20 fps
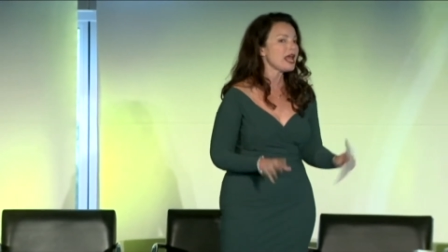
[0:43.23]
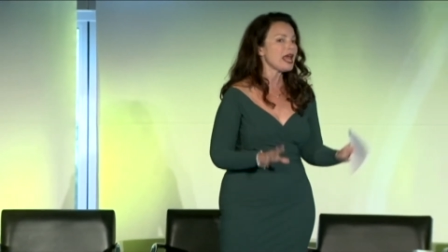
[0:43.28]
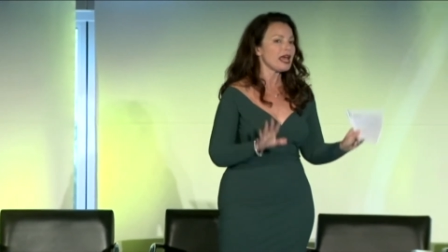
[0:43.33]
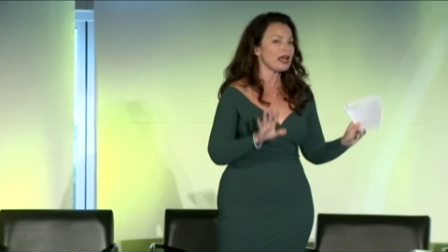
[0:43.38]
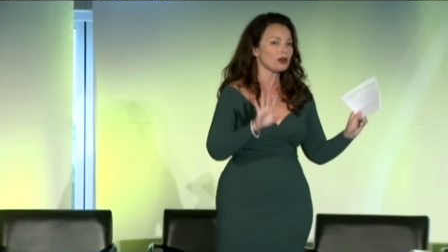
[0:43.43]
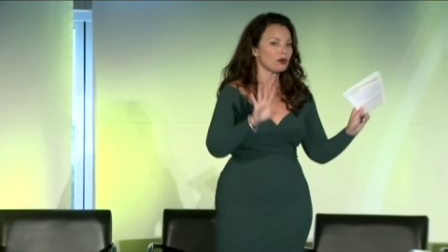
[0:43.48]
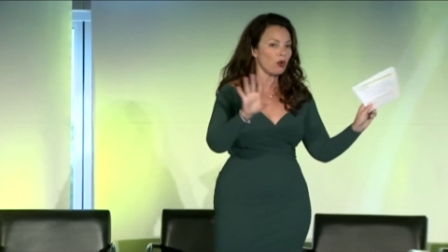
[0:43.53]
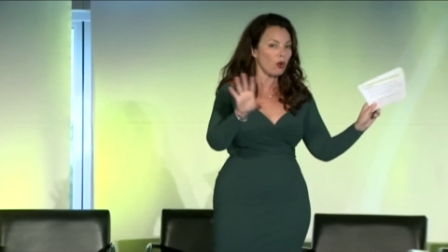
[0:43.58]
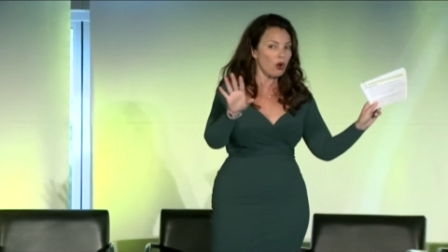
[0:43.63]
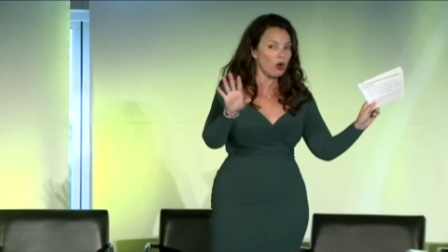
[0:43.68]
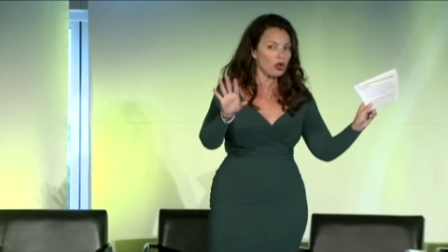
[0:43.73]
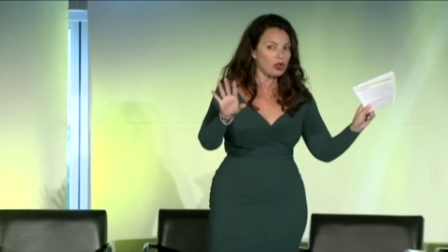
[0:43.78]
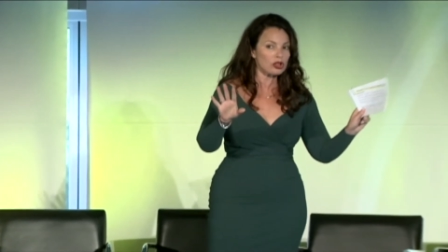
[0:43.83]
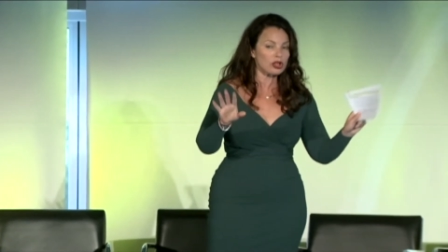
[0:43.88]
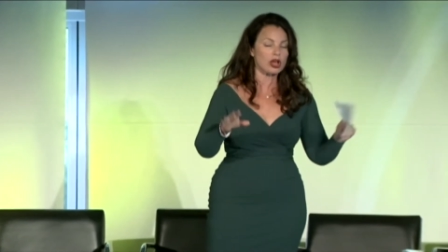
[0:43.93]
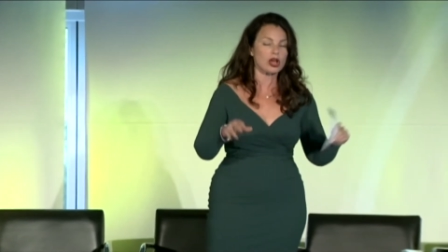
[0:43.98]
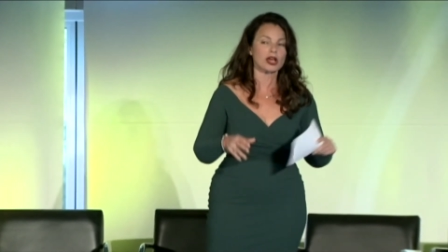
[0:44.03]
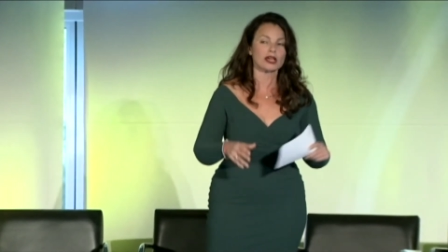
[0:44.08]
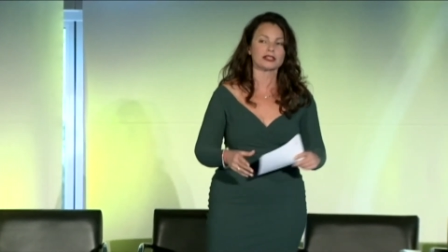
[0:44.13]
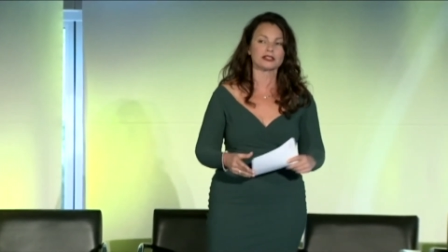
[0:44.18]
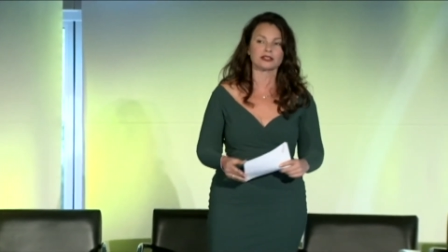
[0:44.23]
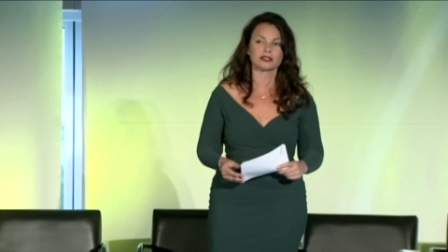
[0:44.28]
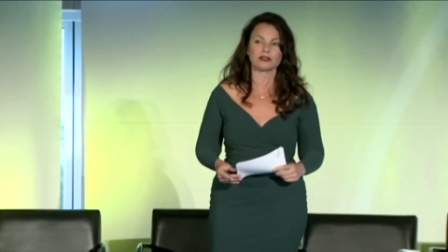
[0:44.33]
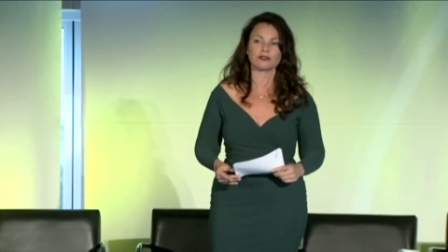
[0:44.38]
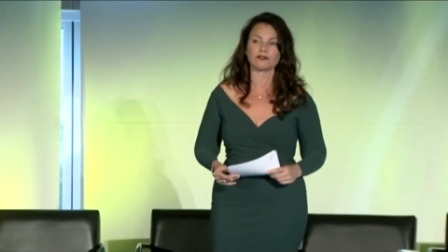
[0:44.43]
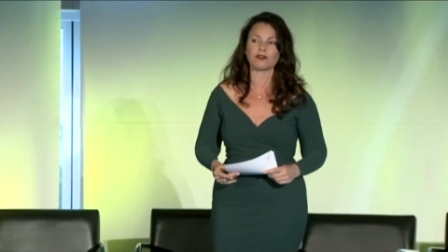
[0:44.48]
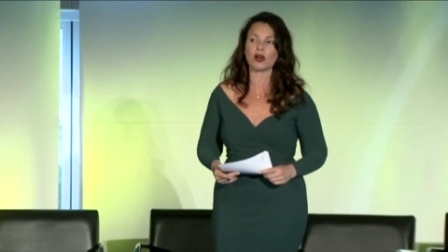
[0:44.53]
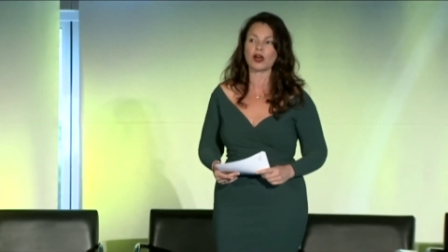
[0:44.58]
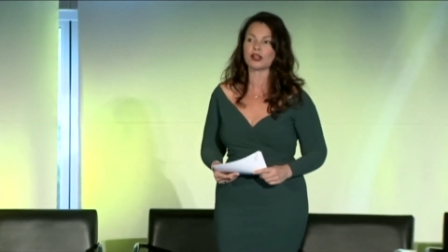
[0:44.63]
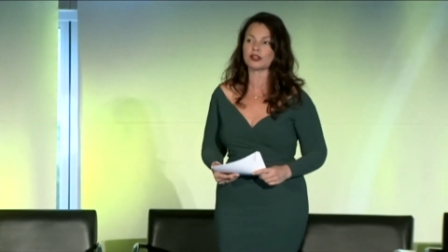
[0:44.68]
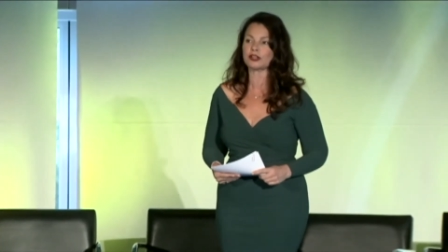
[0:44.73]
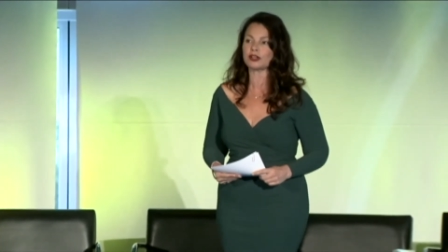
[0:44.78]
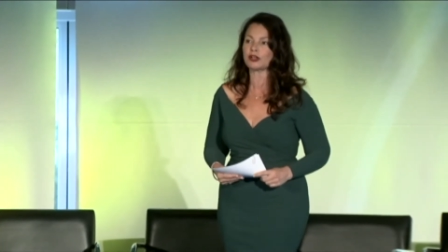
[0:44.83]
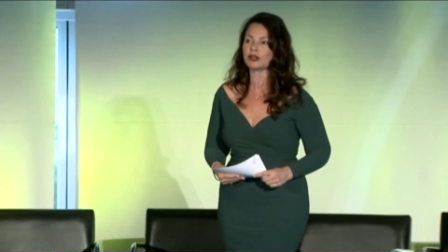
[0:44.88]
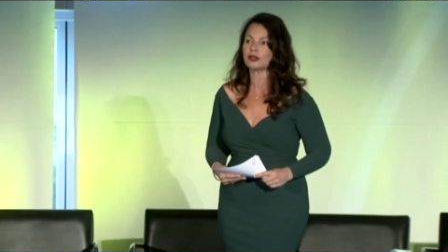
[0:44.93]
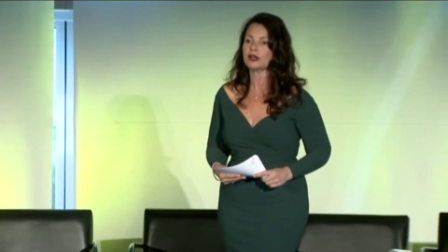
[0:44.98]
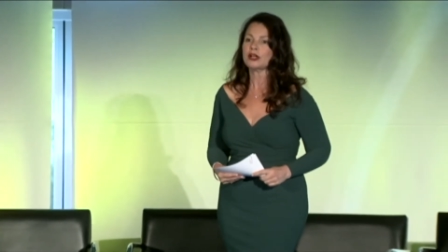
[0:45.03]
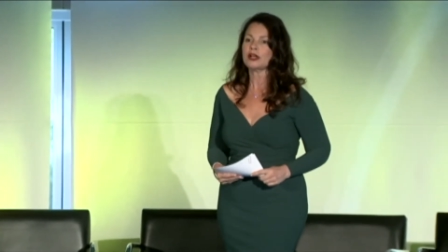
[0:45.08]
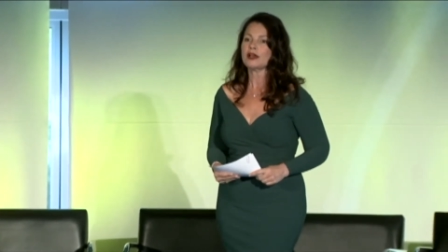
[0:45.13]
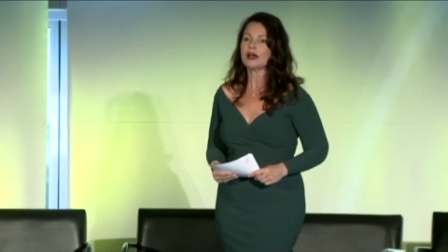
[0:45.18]
and all kinds of
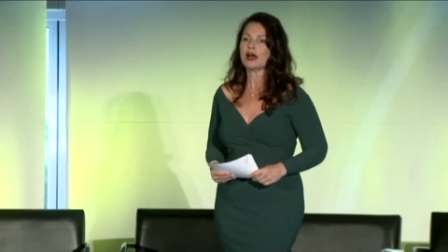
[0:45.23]
other